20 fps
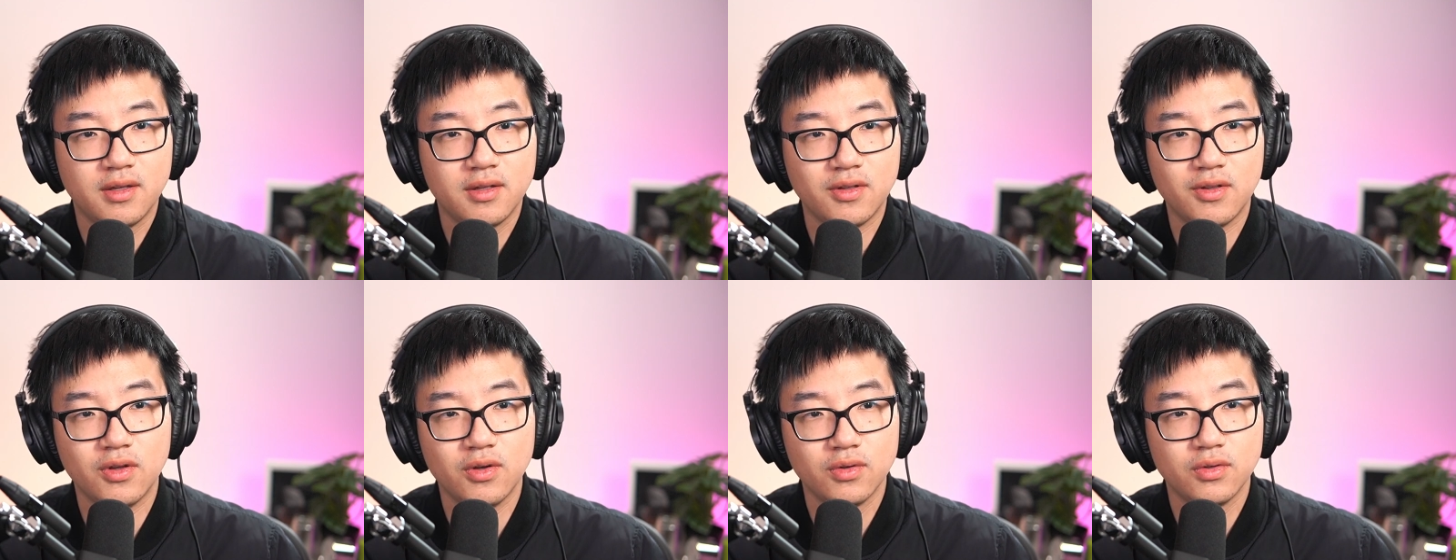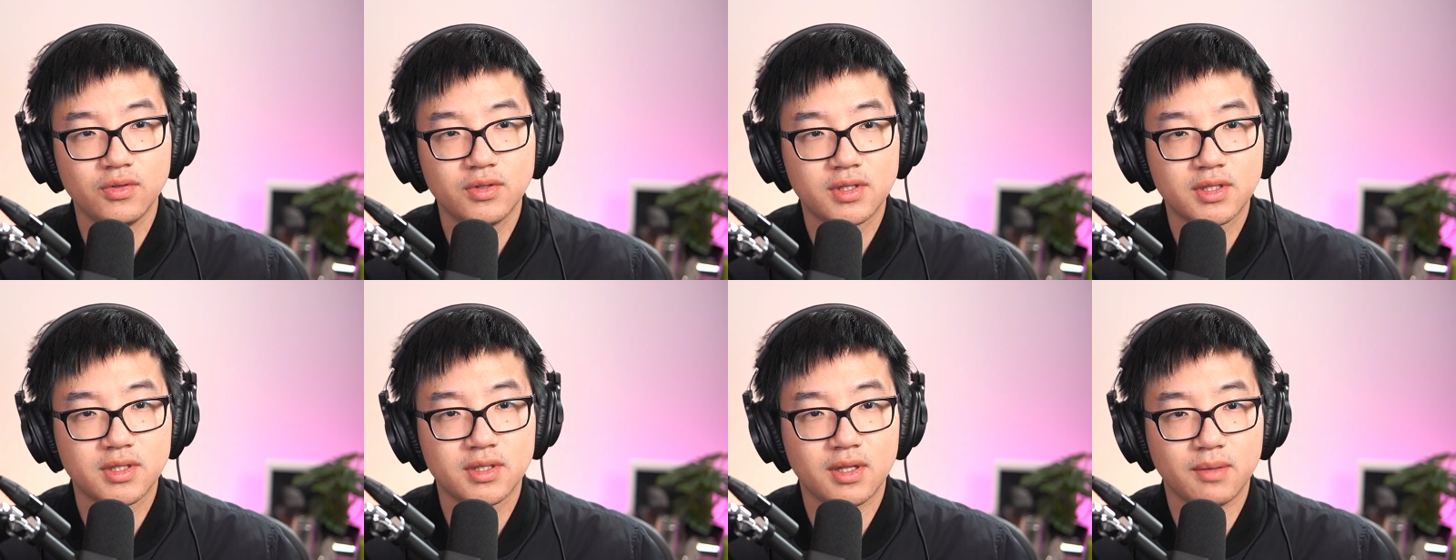
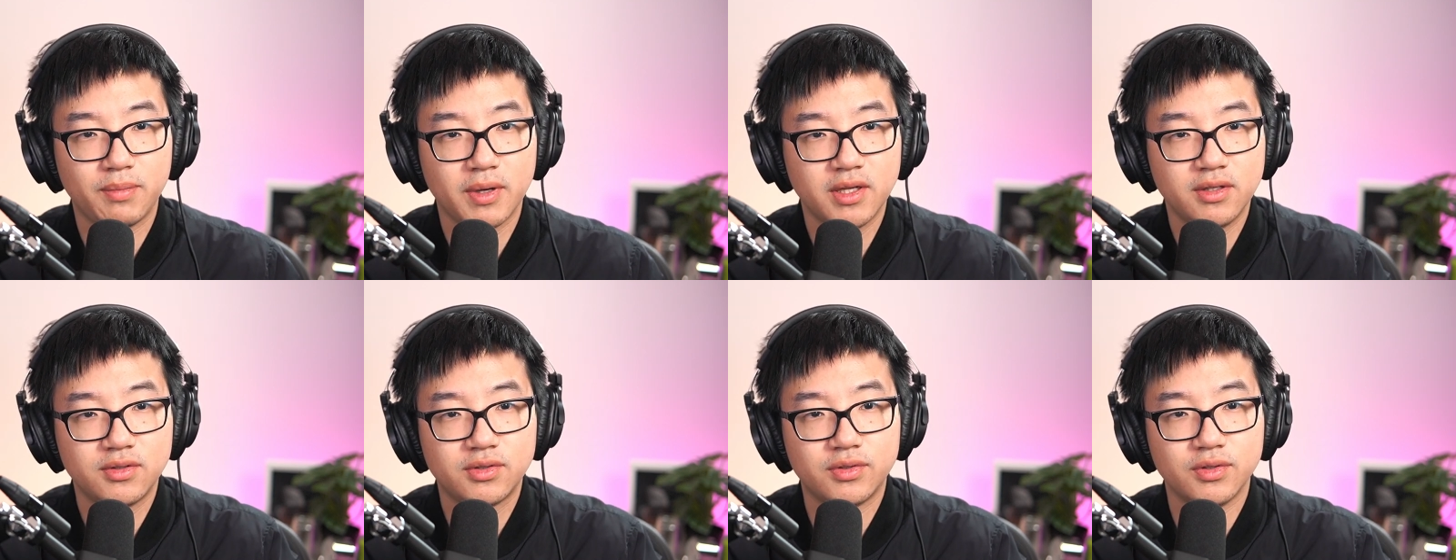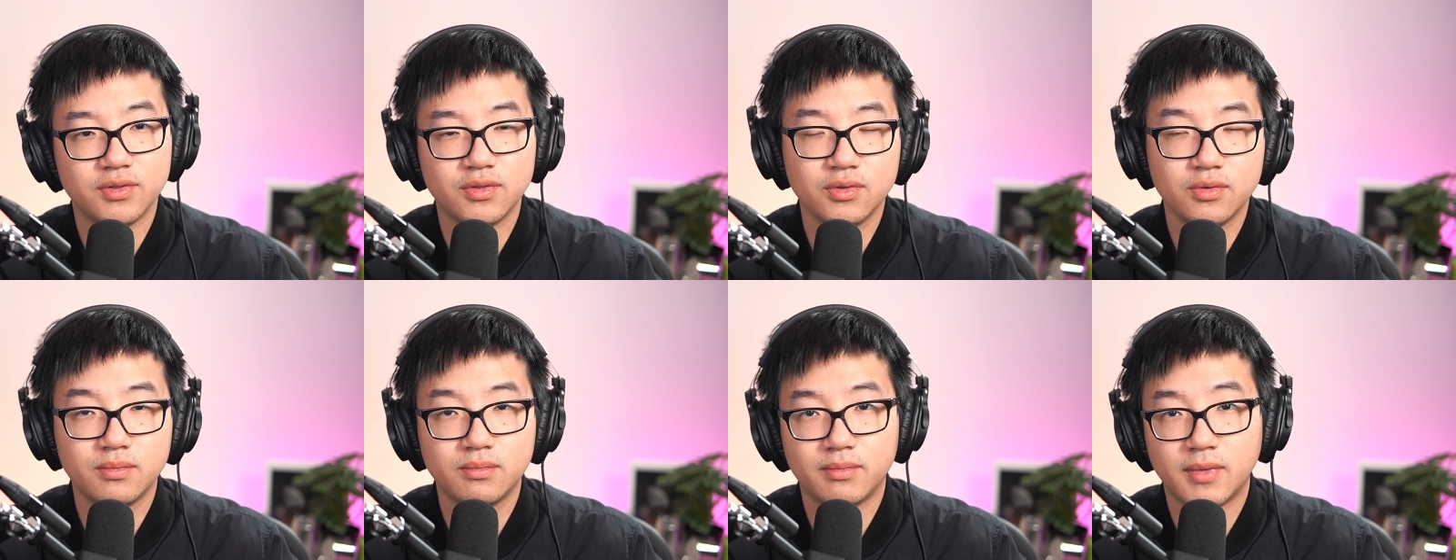use the pinch to
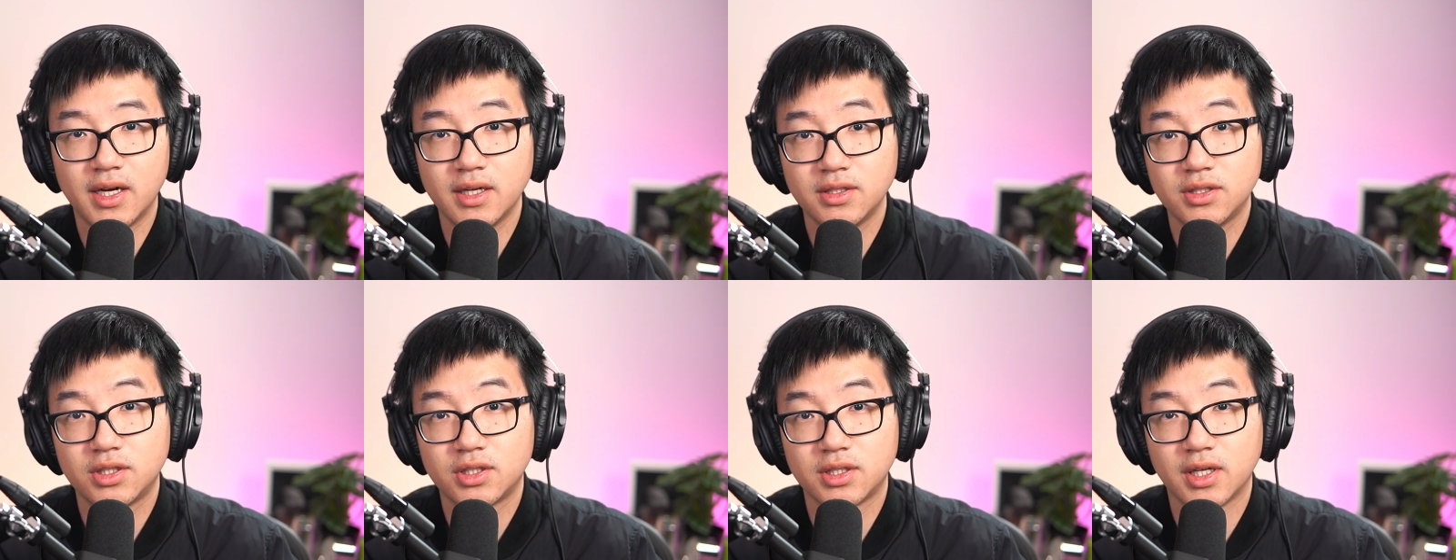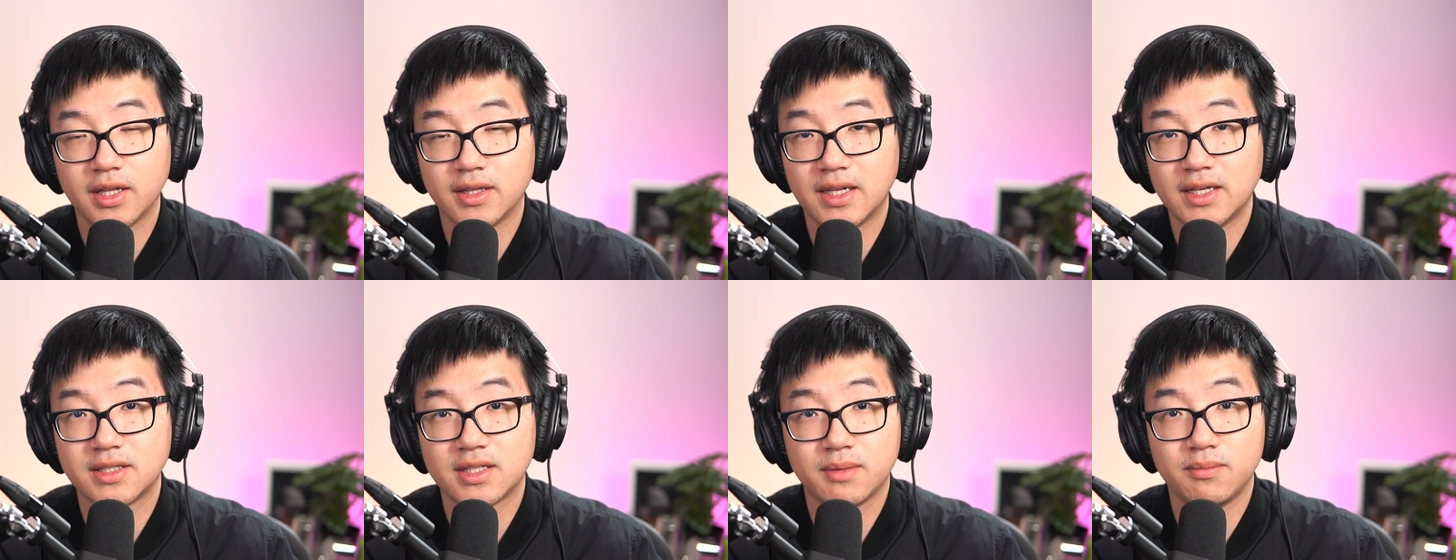zoom much
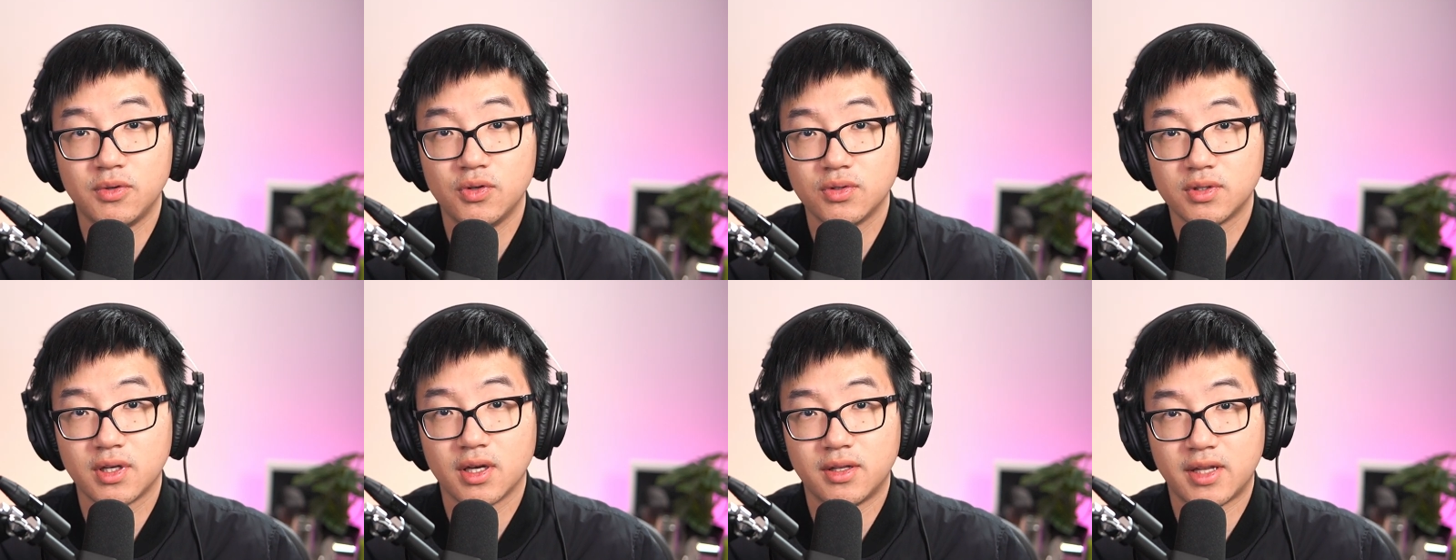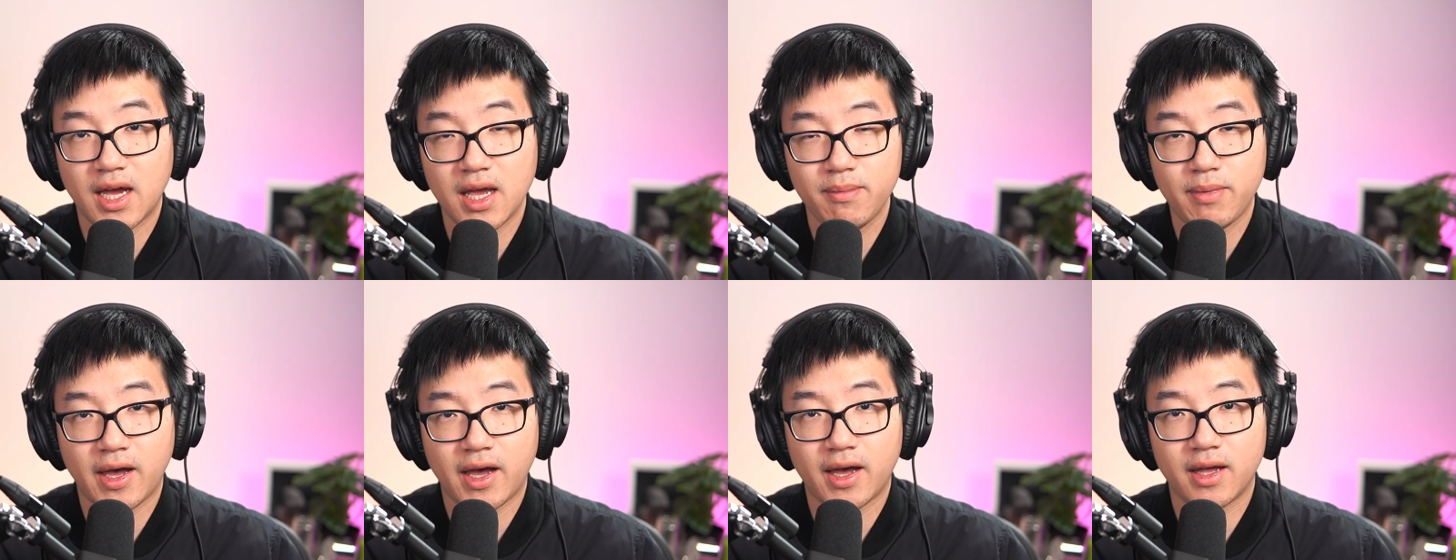unless I'm using an
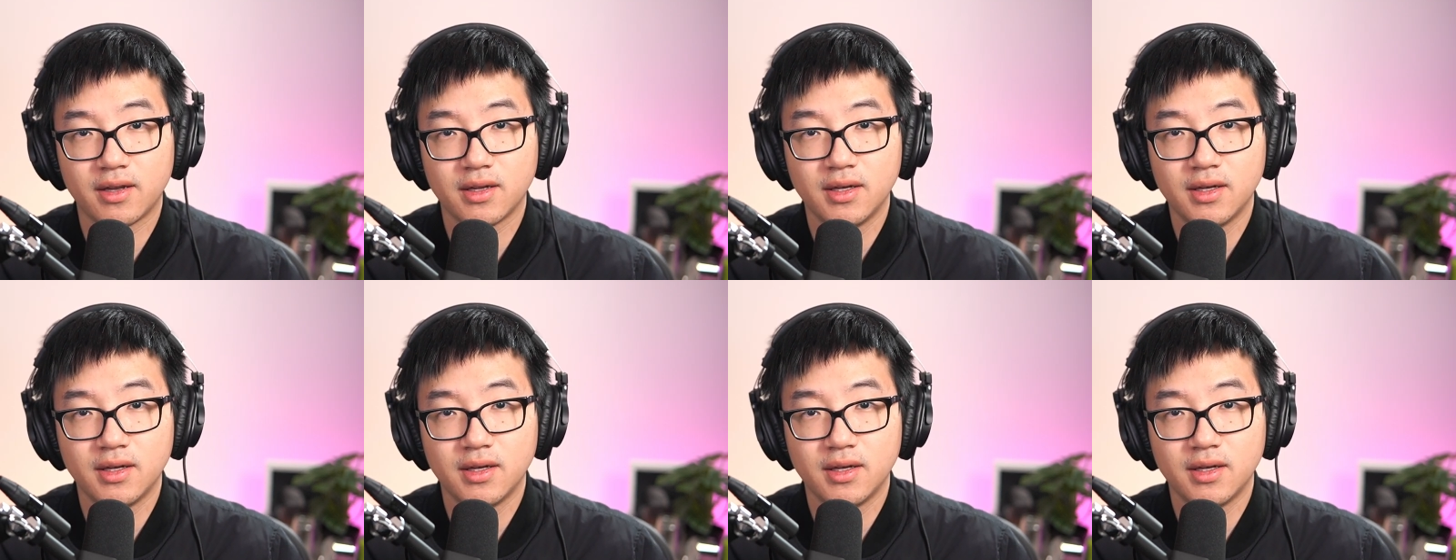iPad.